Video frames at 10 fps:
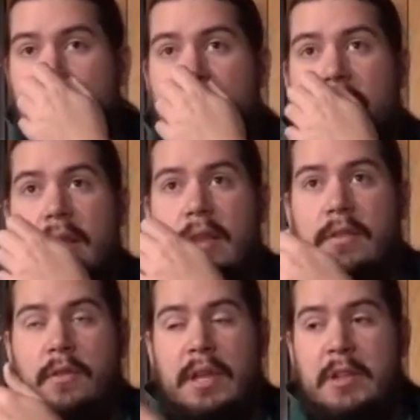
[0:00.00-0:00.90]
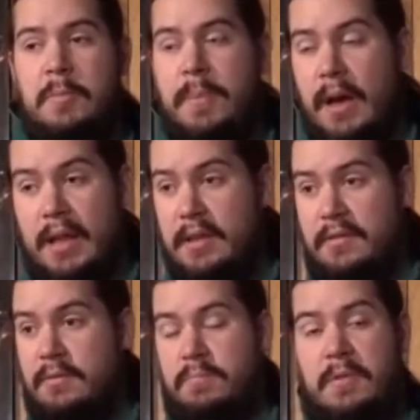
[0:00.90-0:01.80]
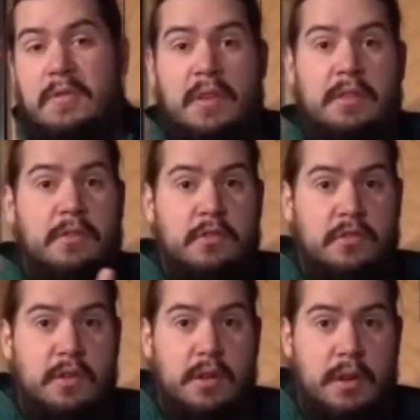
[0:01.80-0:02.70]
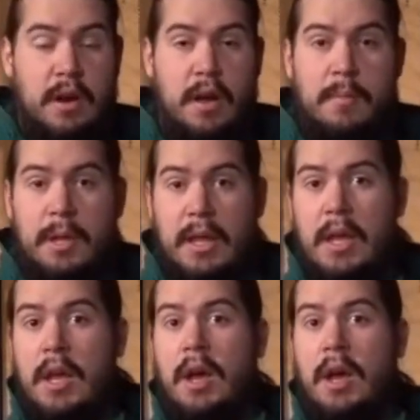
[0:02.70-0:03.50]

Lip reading: And this only gets, if you think this is just an anomaly,